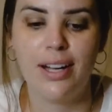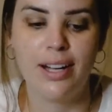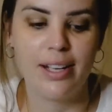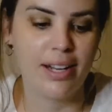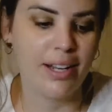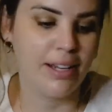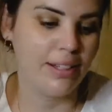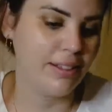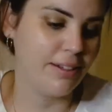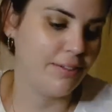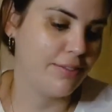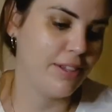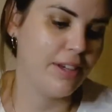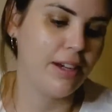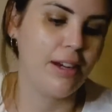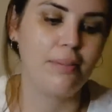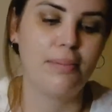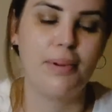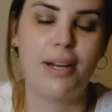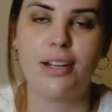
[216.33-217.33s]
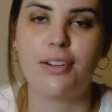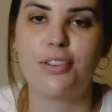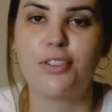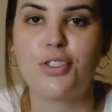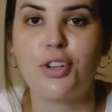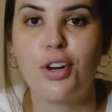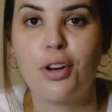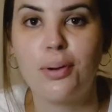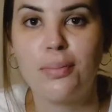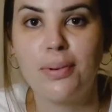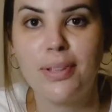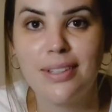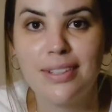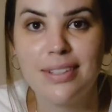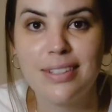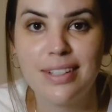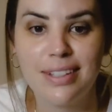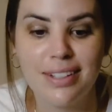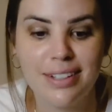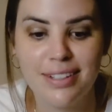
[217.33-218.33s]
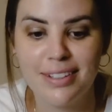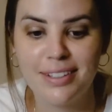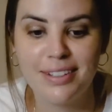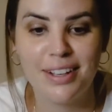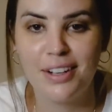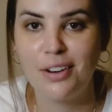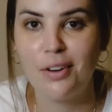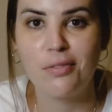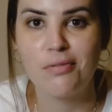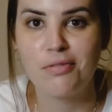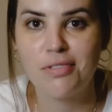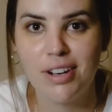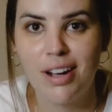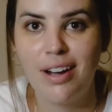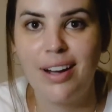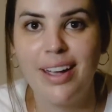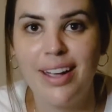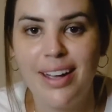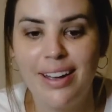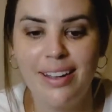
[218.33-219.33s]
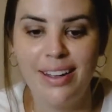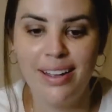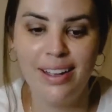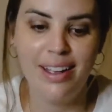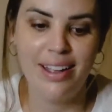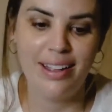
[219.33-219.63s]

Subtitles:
I can't lift it up now to show you, but this is an old tire